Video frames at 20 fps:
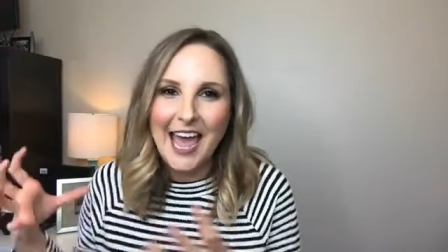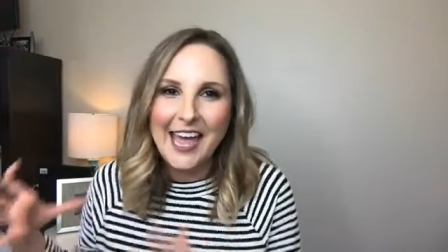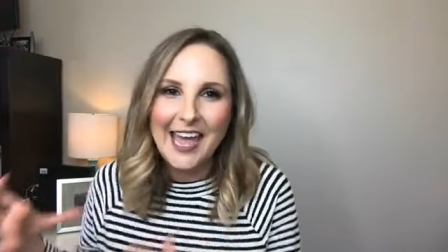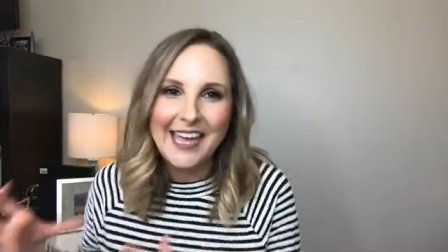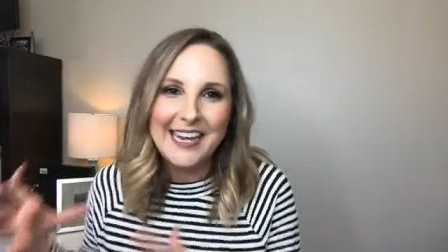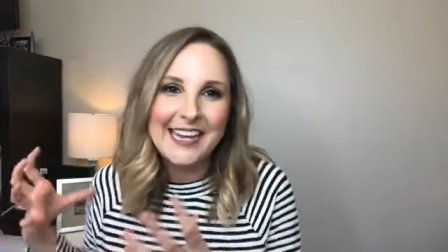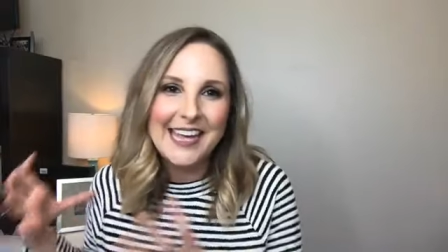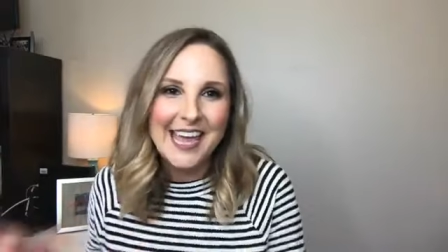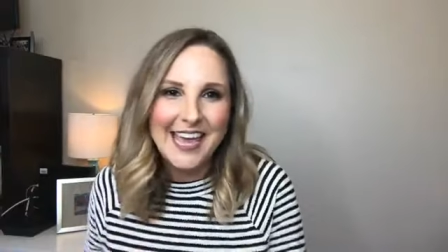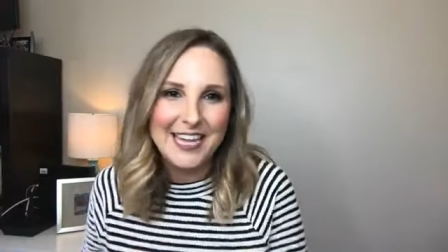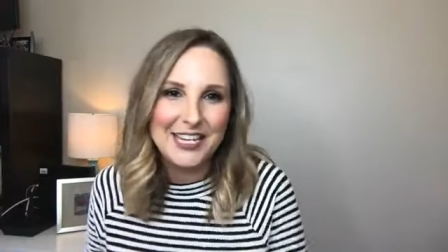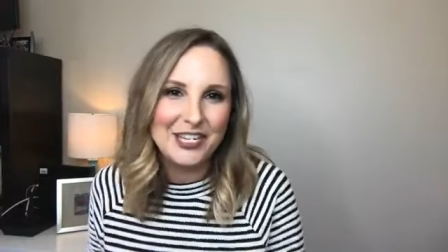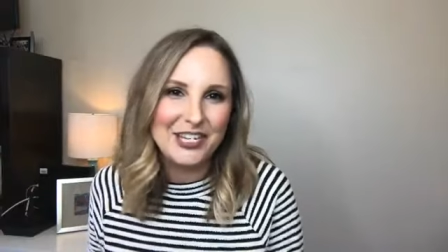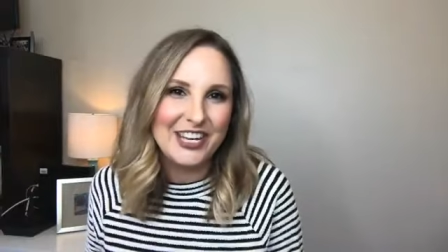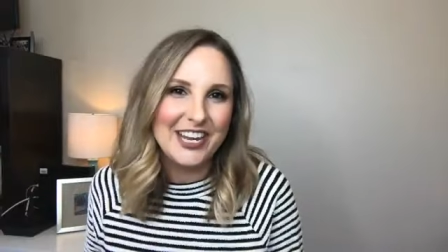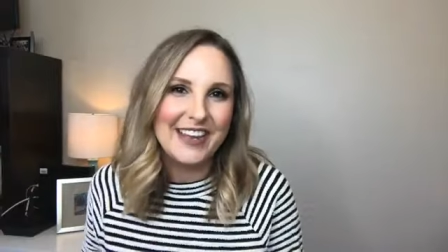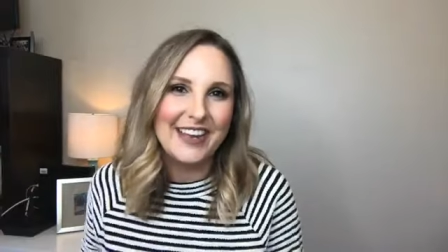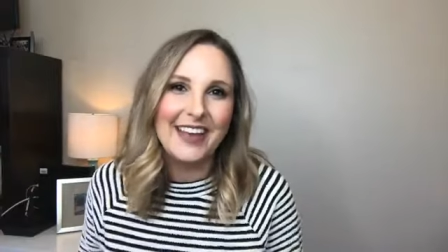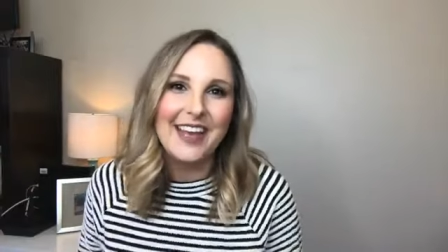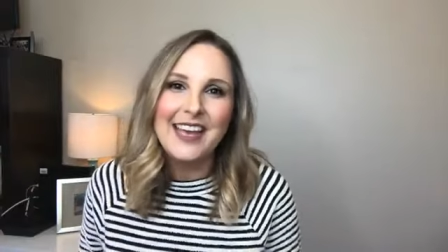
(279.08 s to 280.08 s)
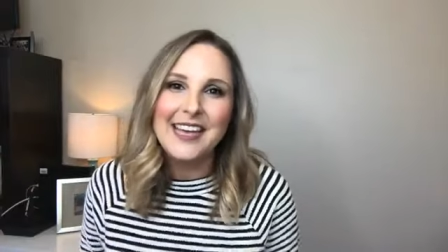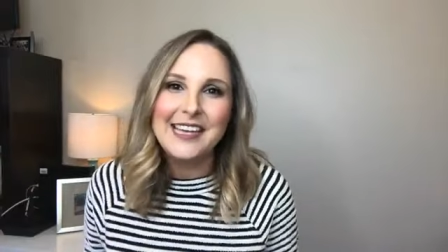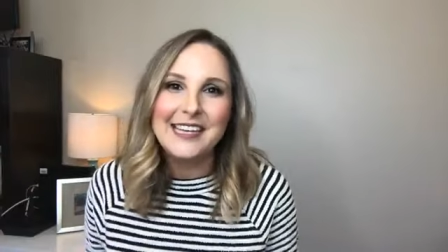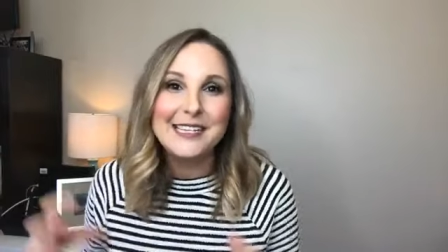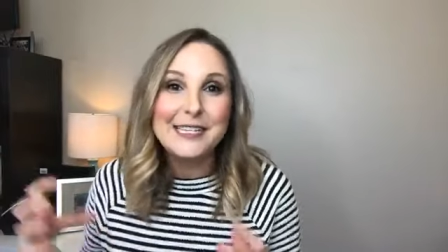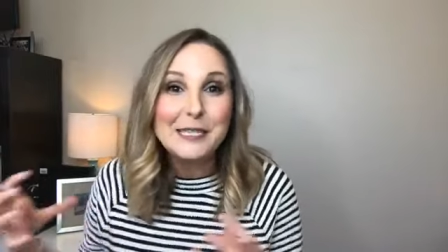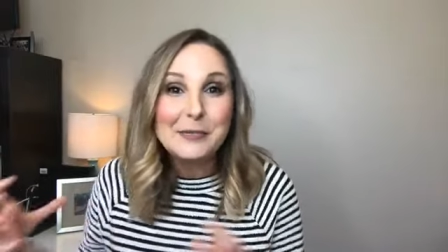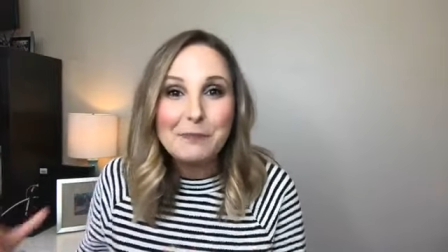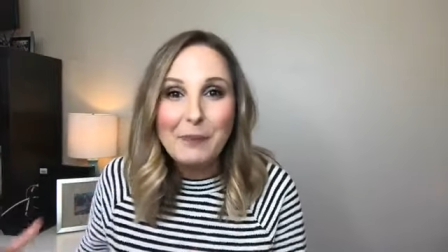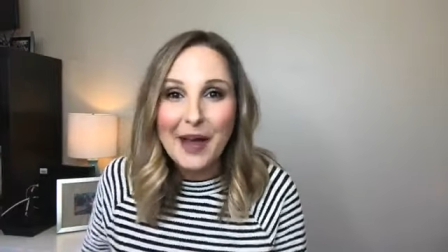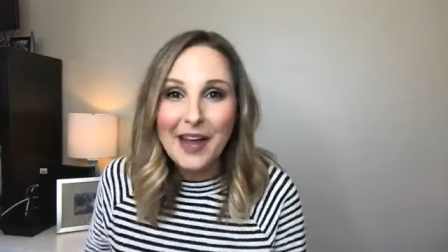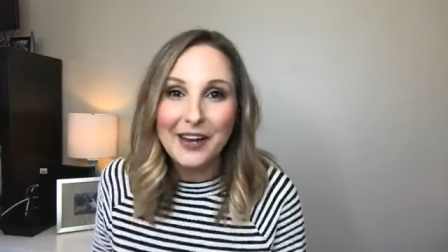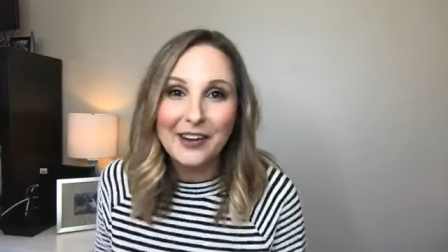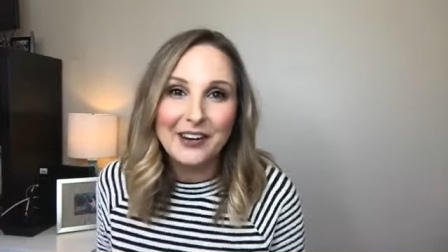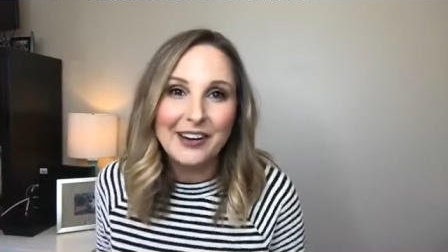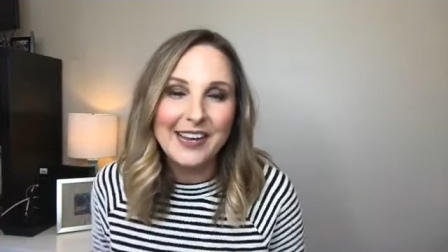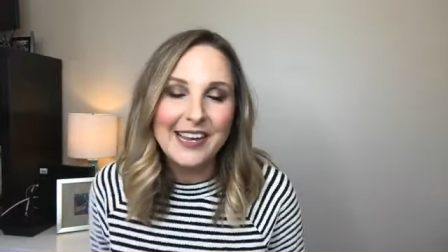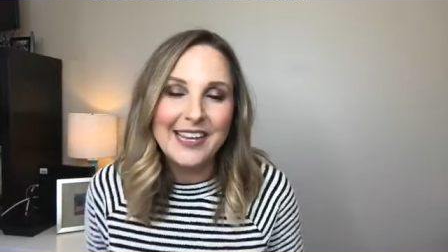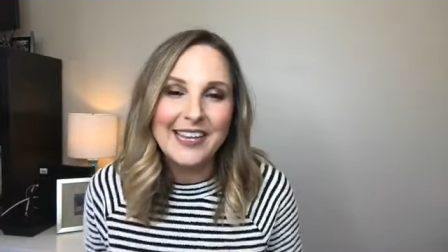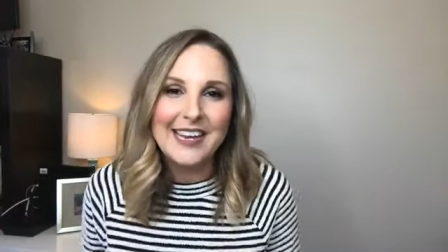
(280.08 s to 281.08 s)
engaging,
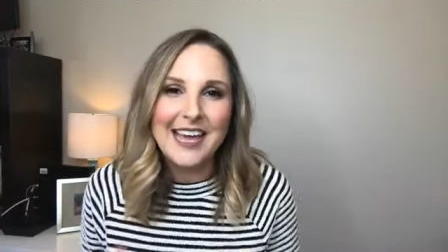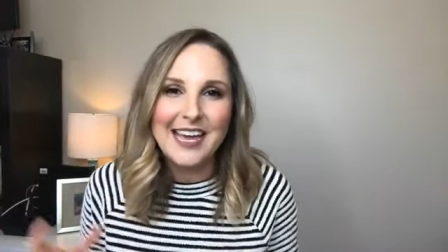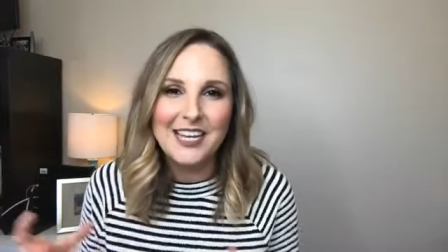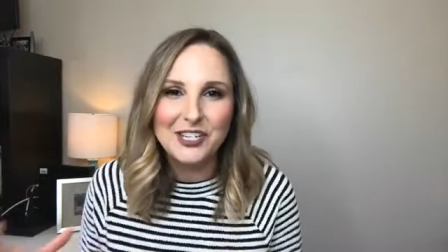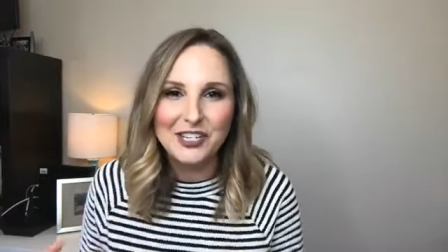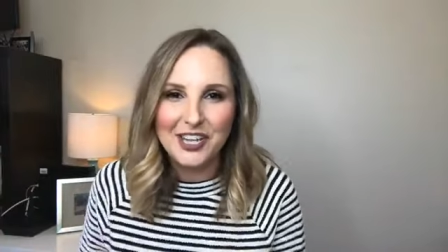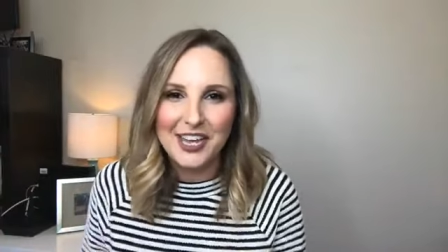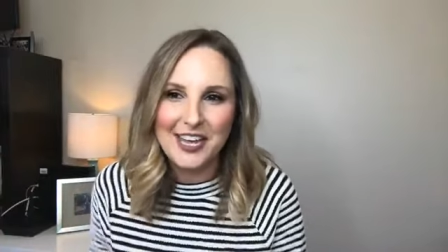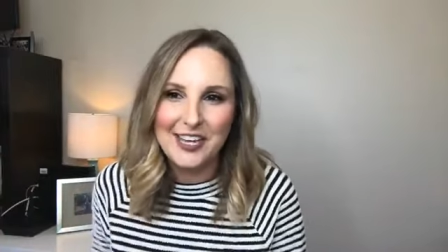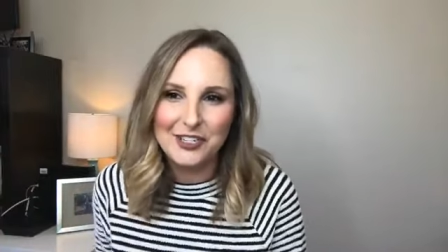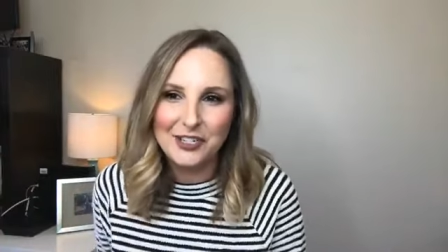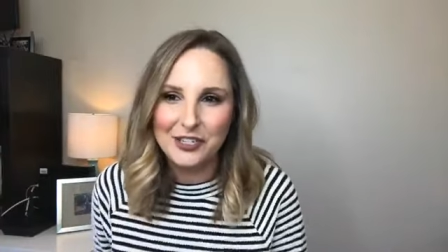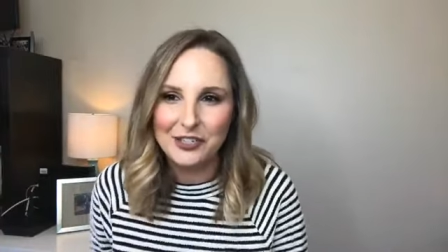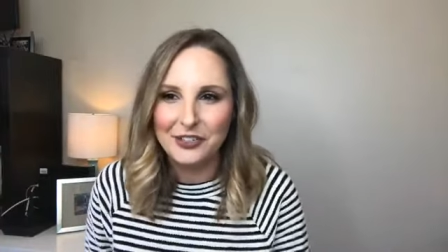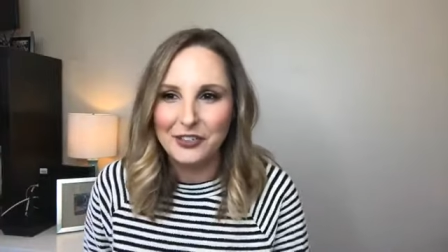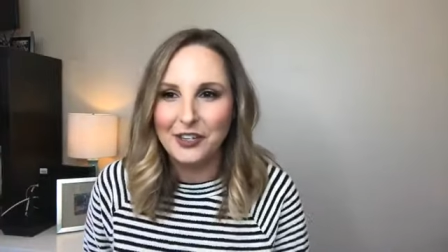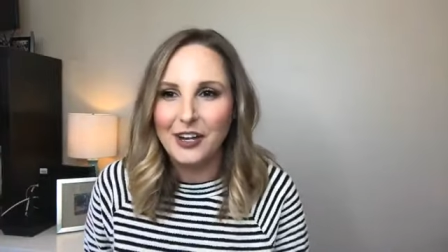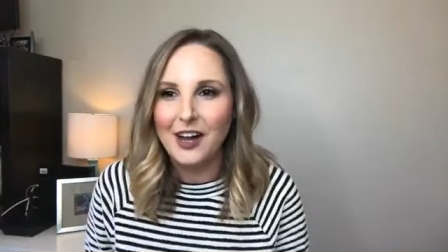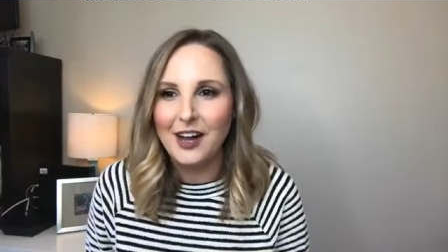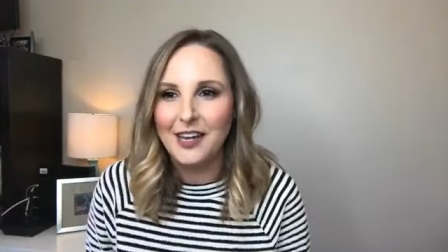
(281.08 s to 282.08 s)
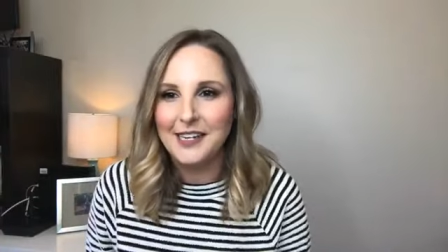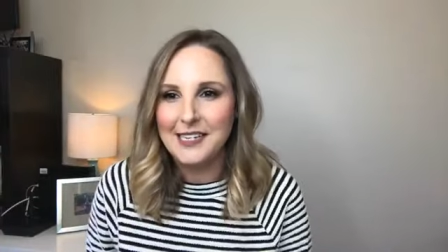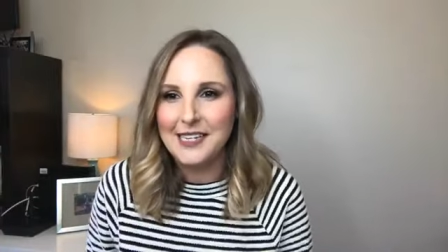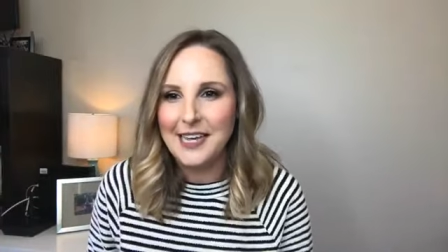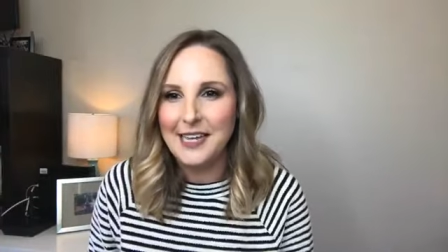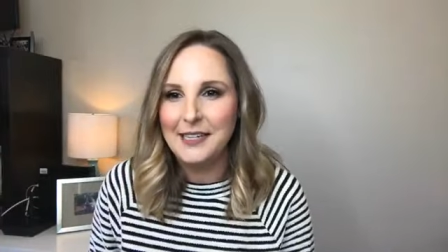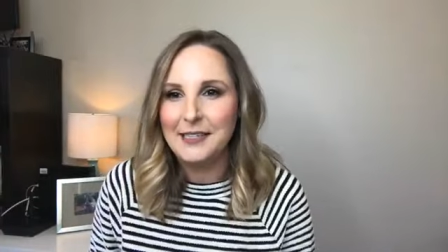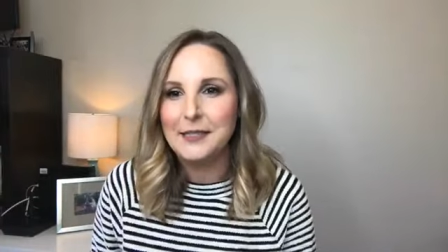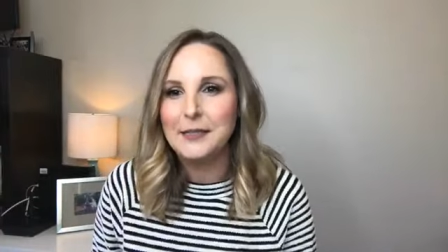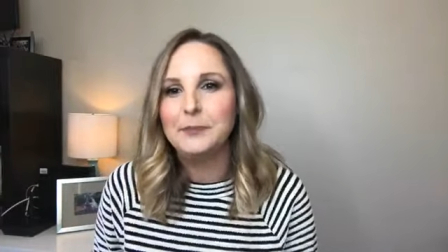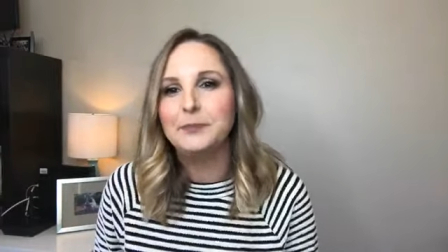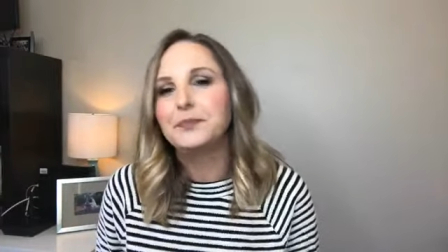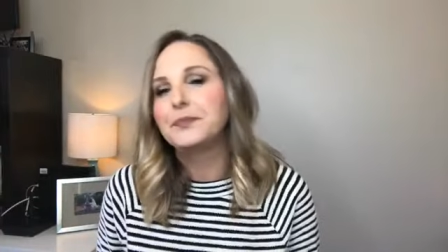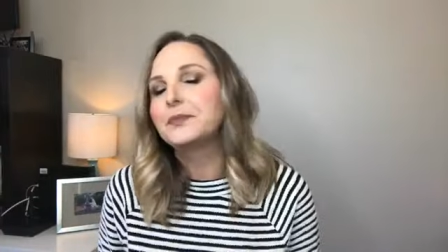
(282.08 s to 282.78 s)
inspiring, and educational content.